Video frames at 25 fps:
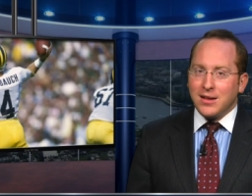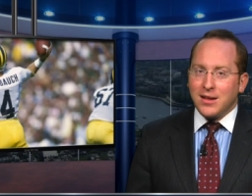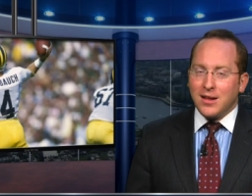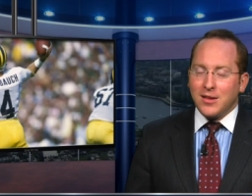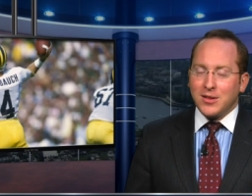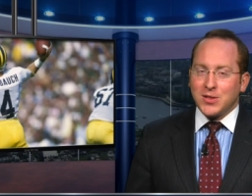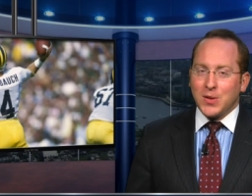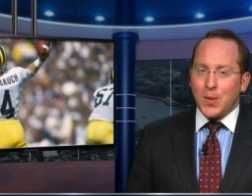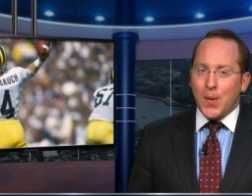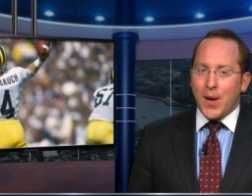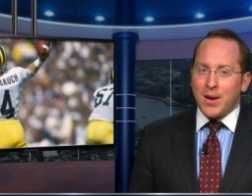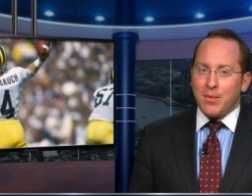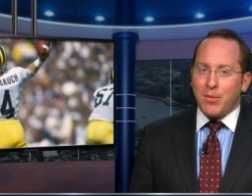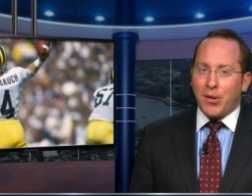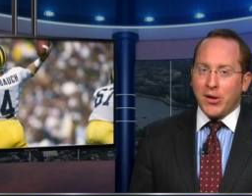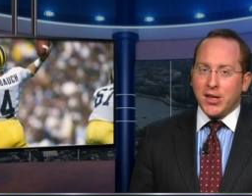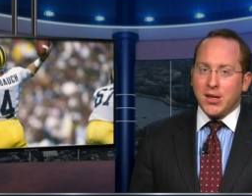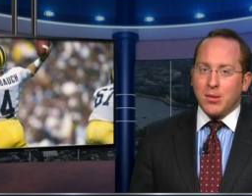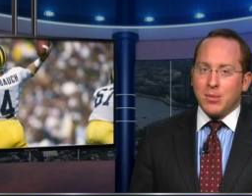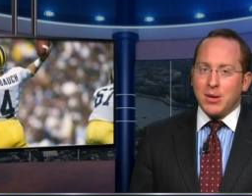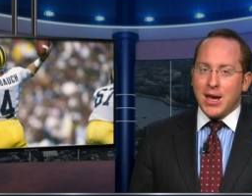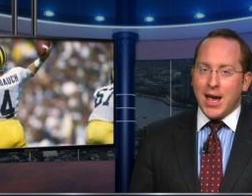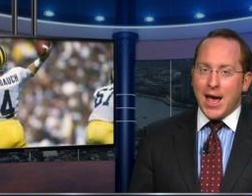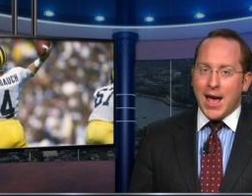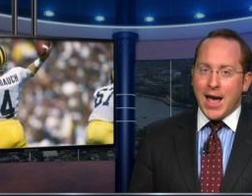There's a lot of money
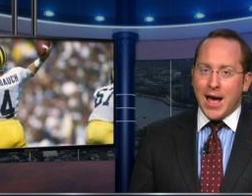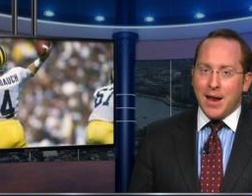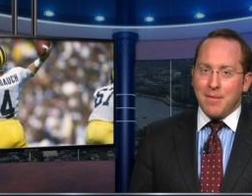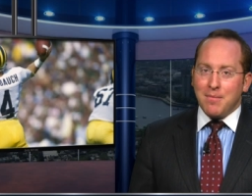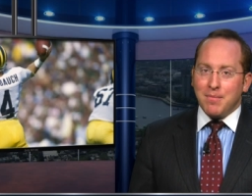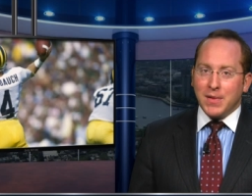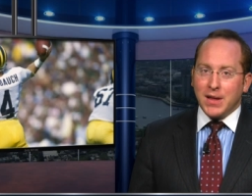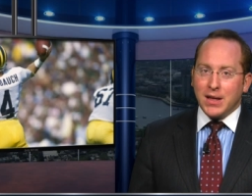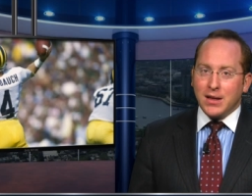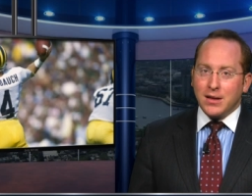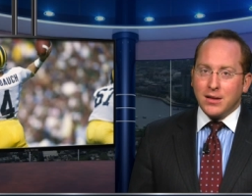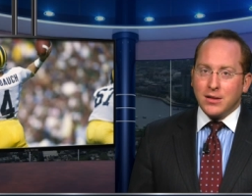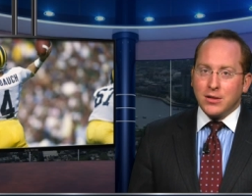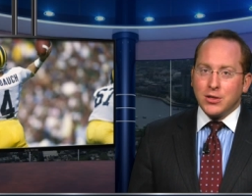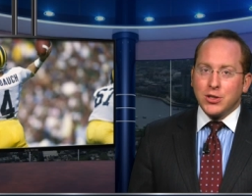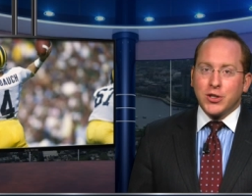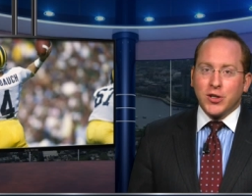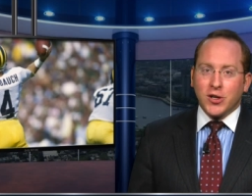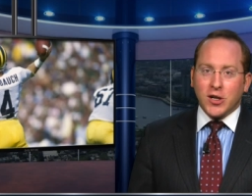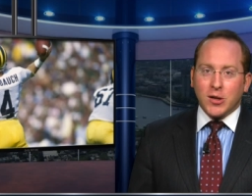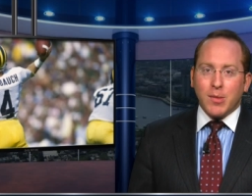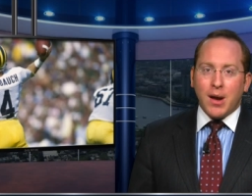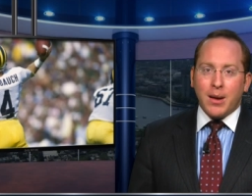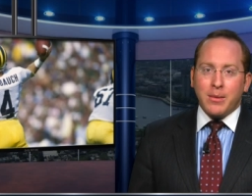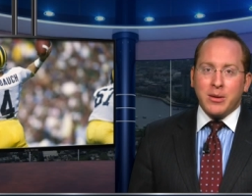to be had.
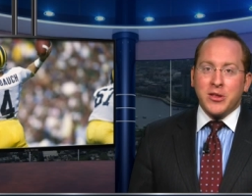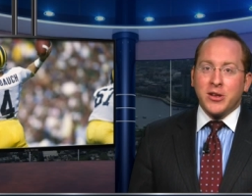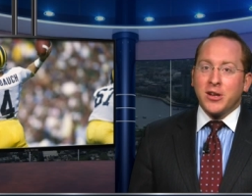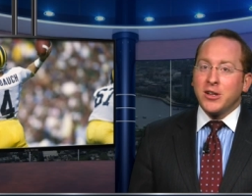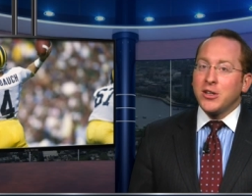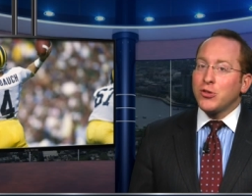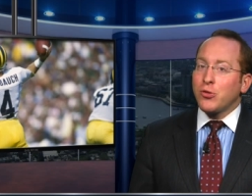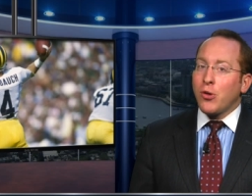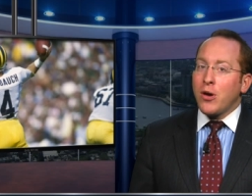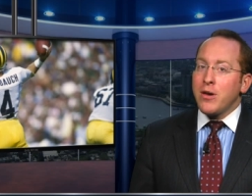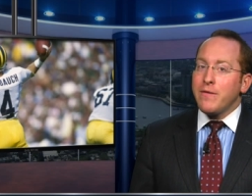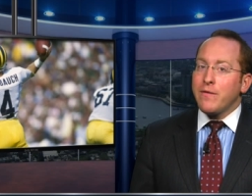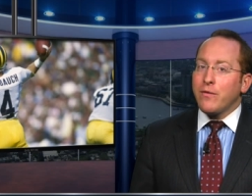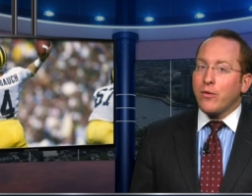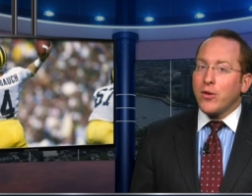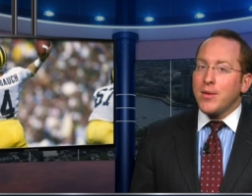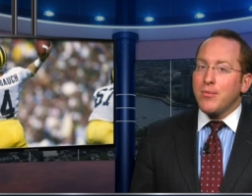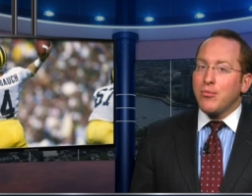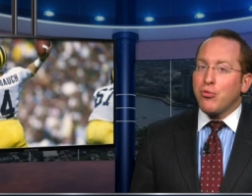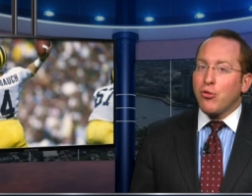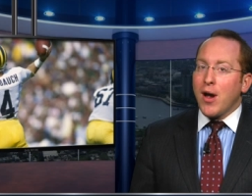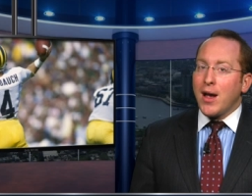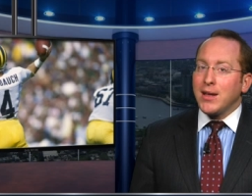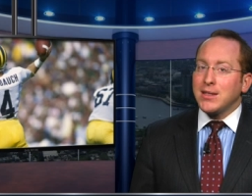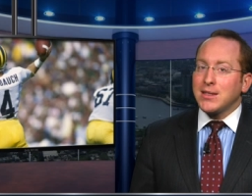Sure, maybe the Detroit Free
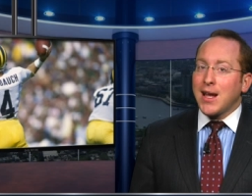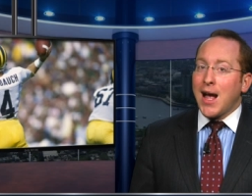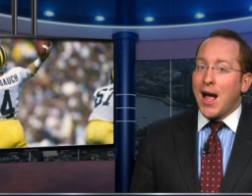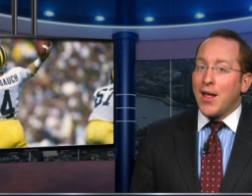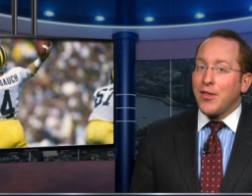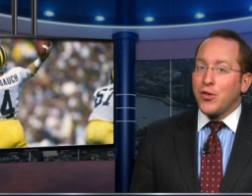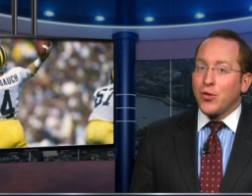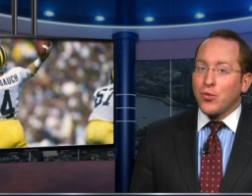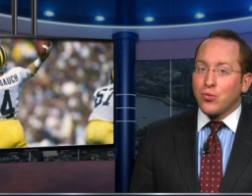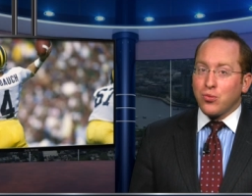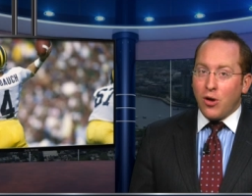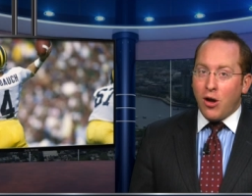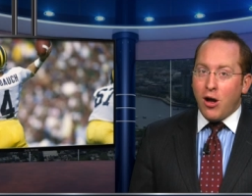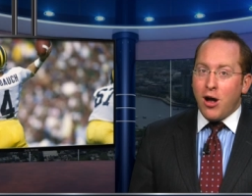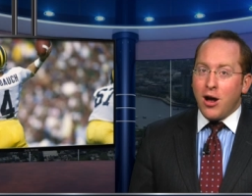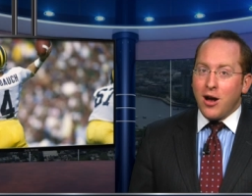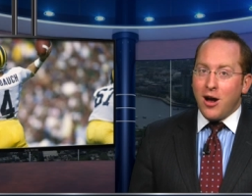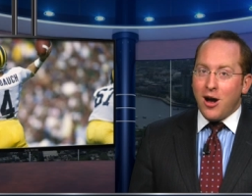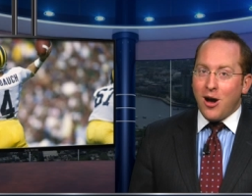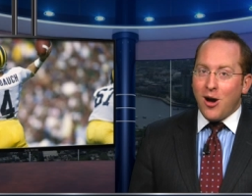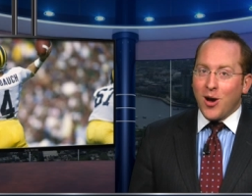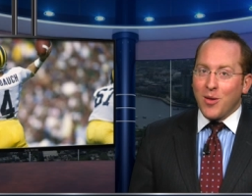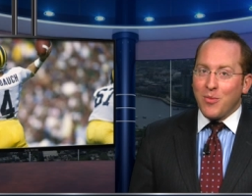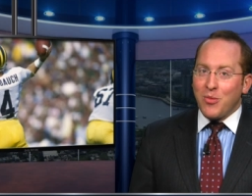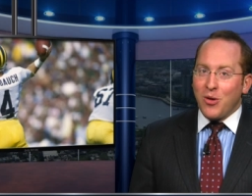Press got the wrong
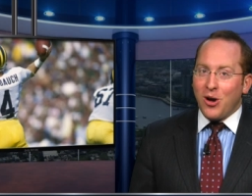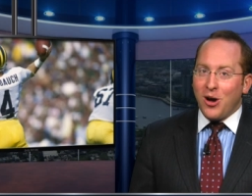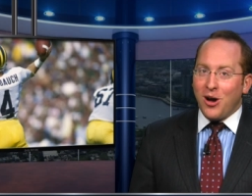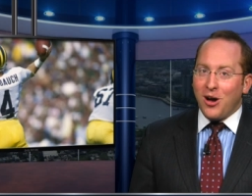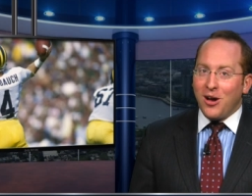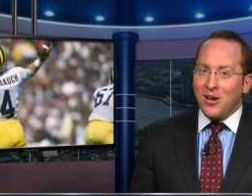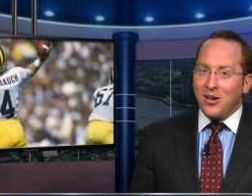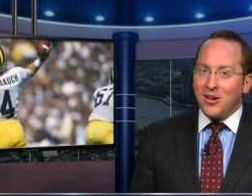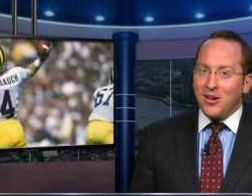Harbaugh